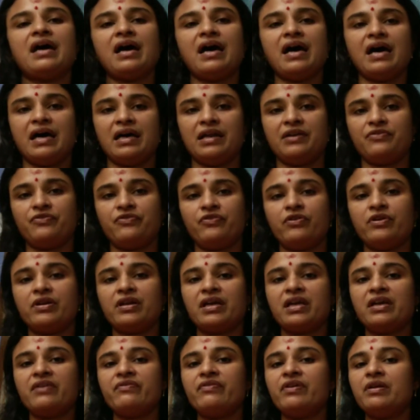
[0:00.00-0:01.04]
R for a
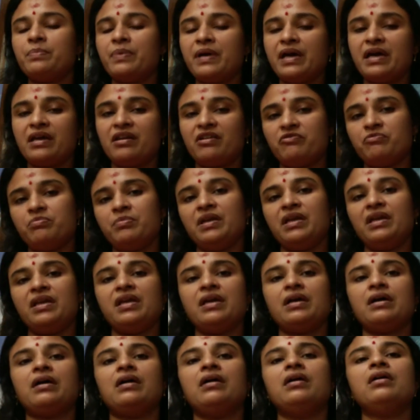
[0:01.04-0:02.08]
given pair of
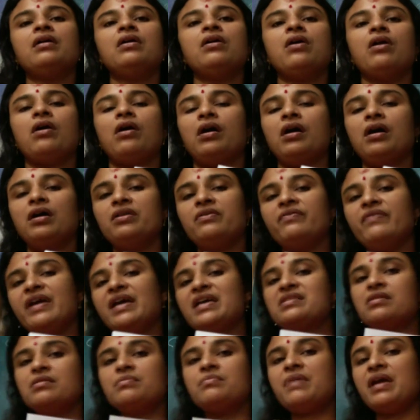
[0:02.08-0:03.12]
media
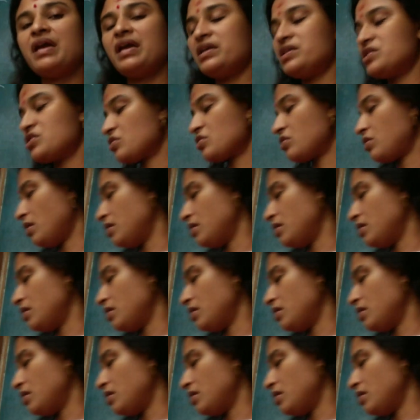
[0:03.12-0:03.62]
always remains